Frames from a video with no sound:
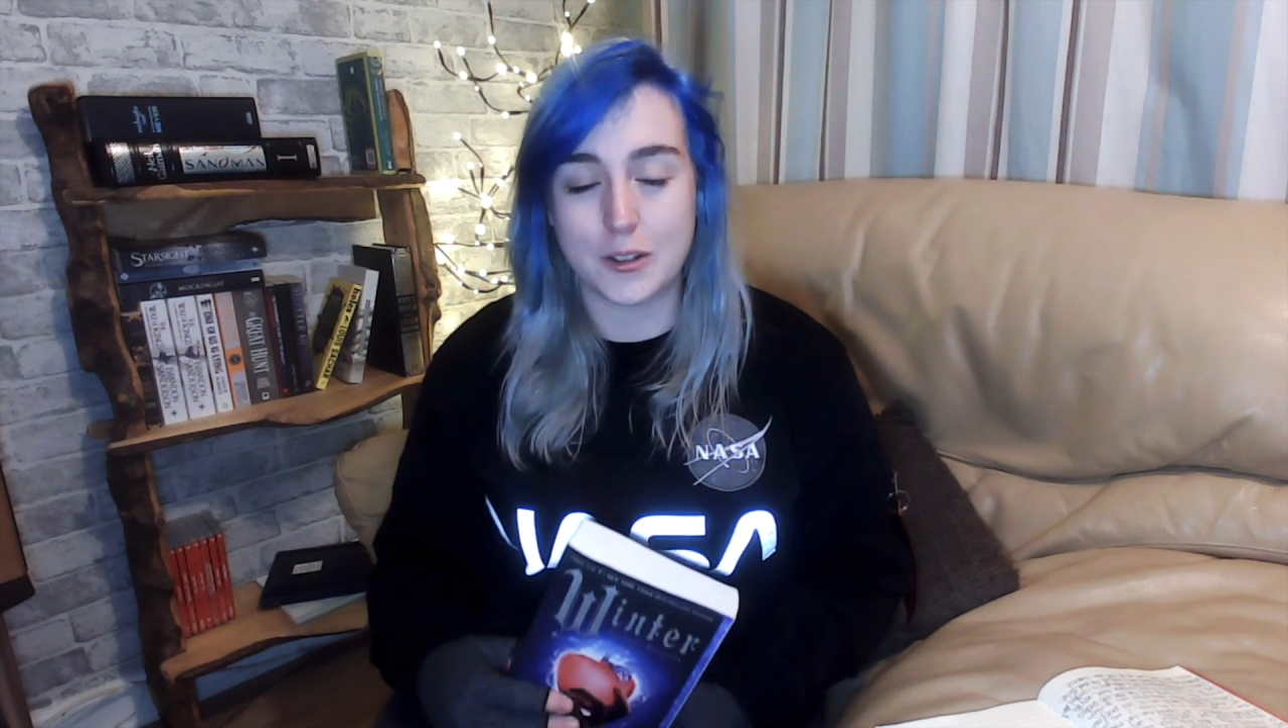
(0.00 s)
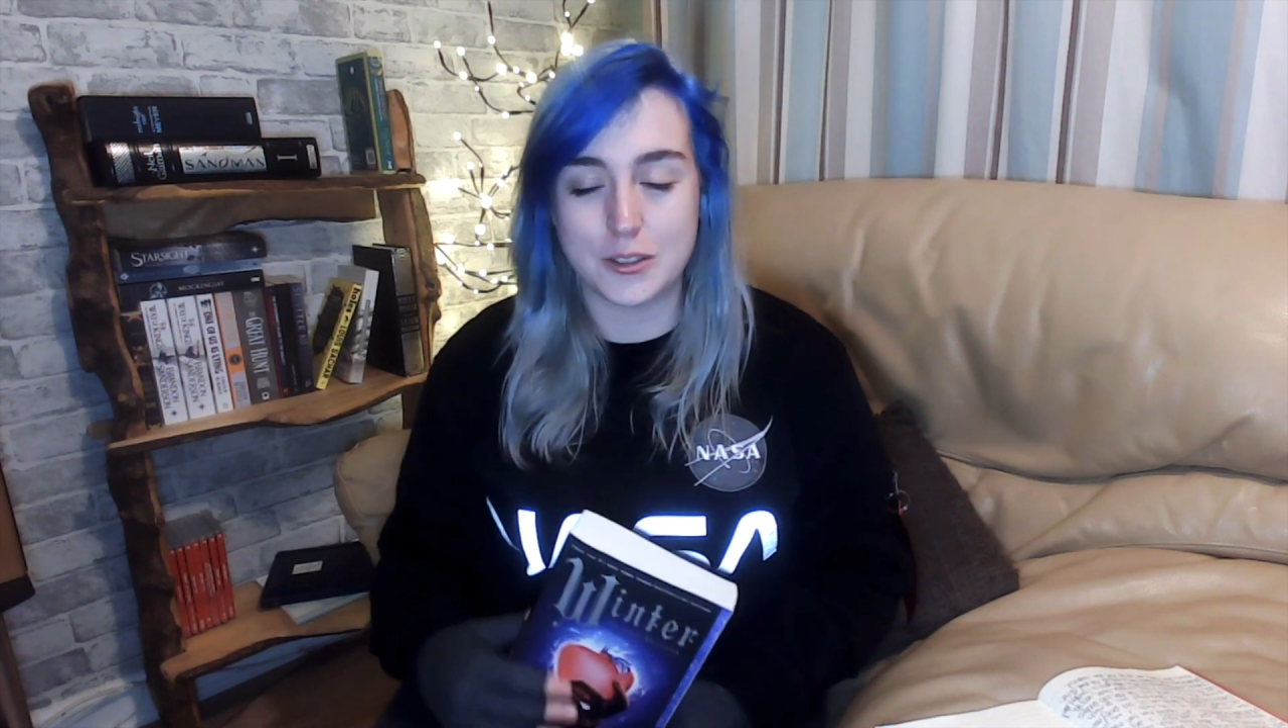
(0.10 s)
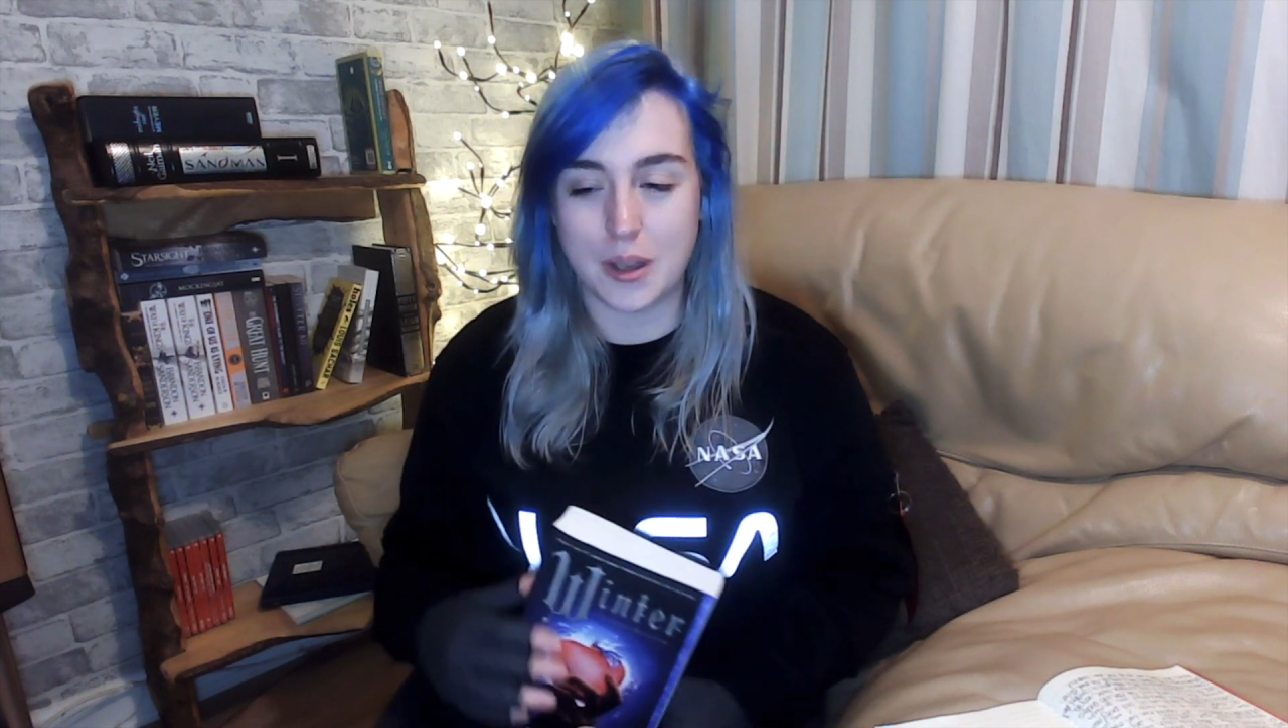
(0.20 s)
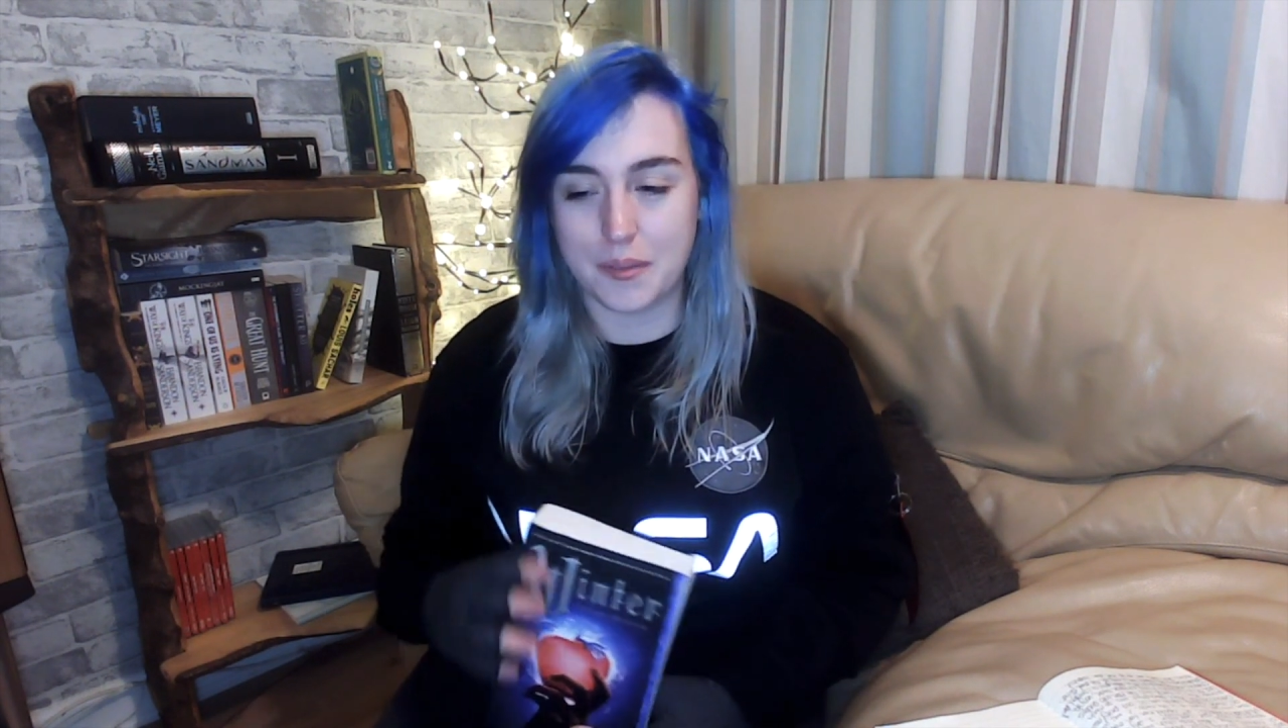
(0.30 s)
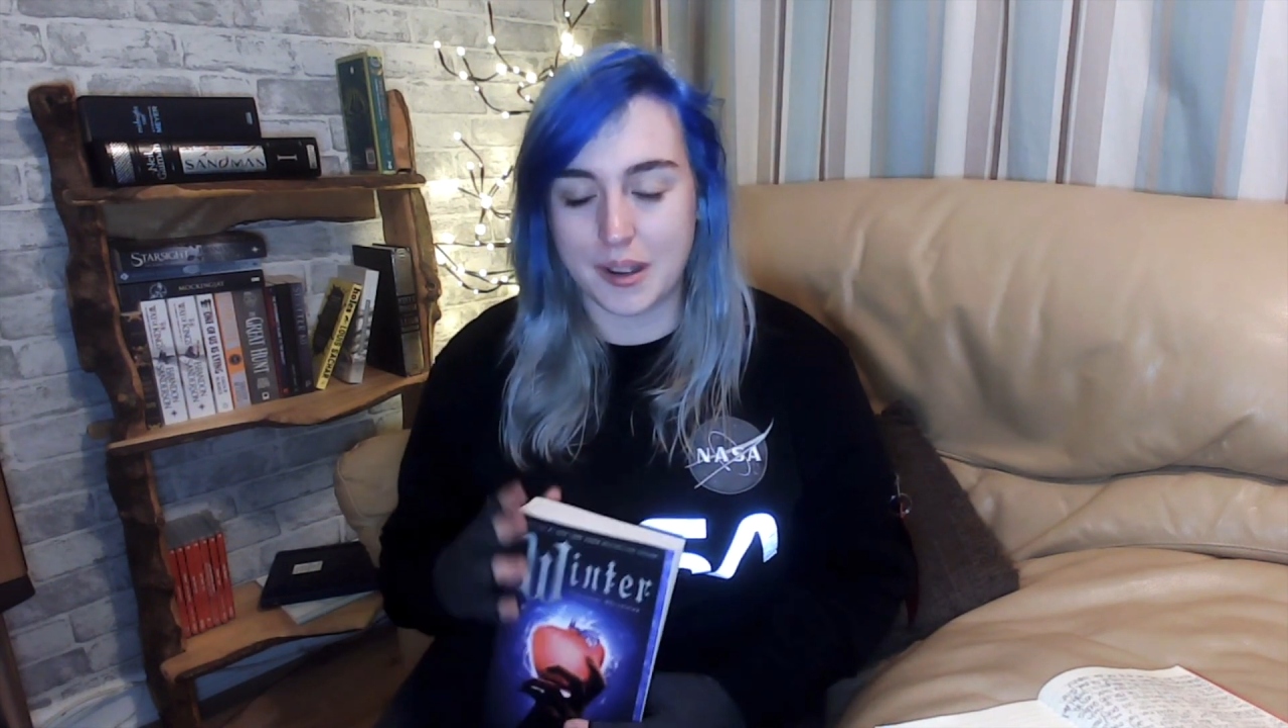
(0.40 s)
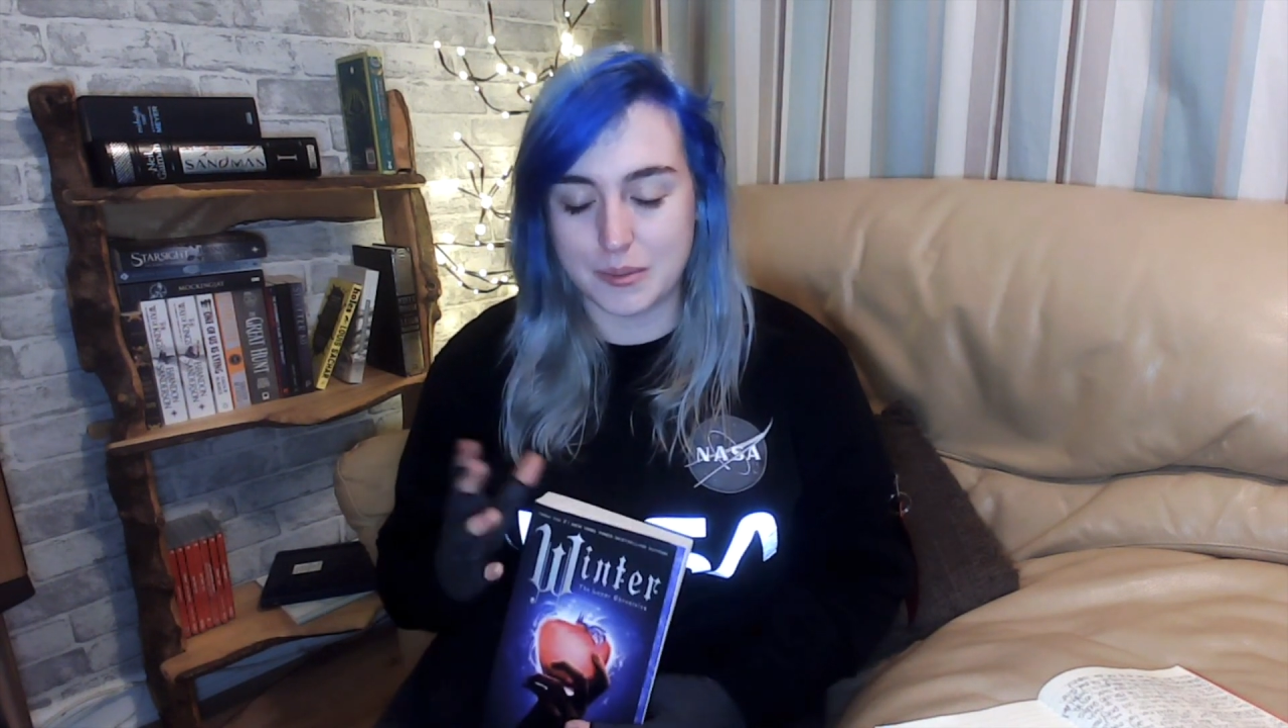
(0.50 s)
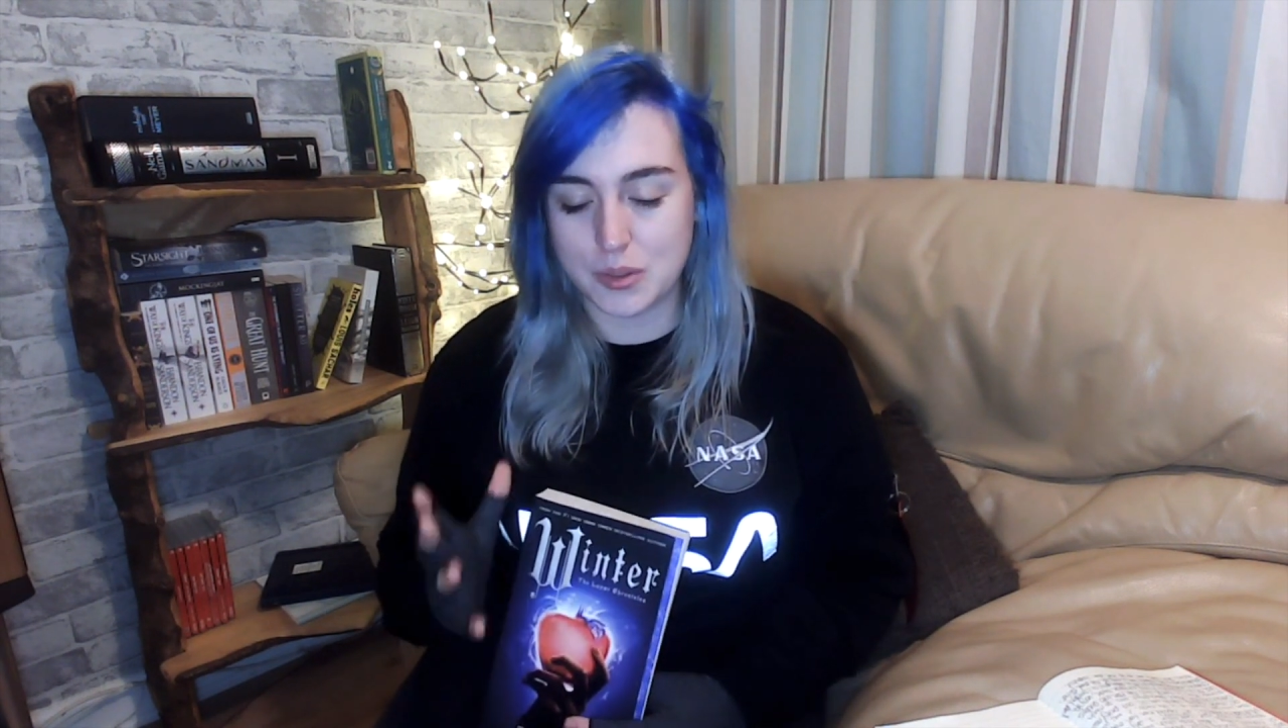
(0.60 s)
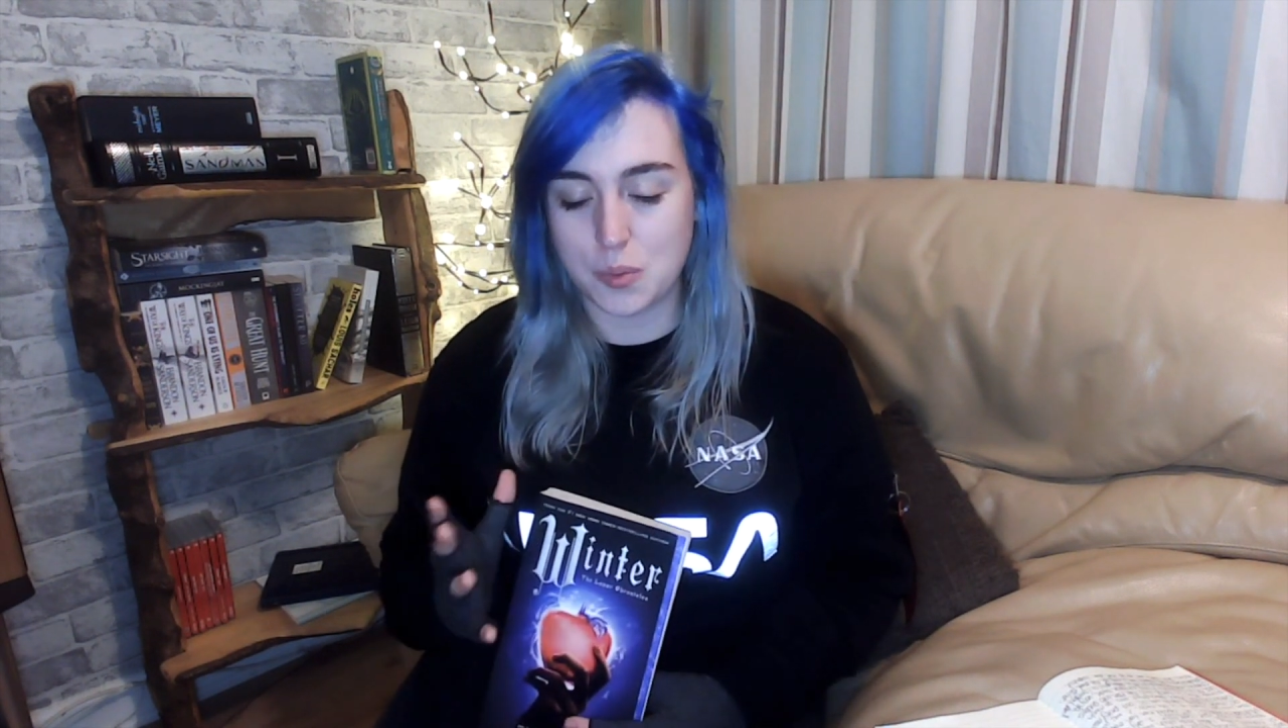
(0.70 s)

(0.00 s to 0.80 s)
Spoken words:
so I think I'm just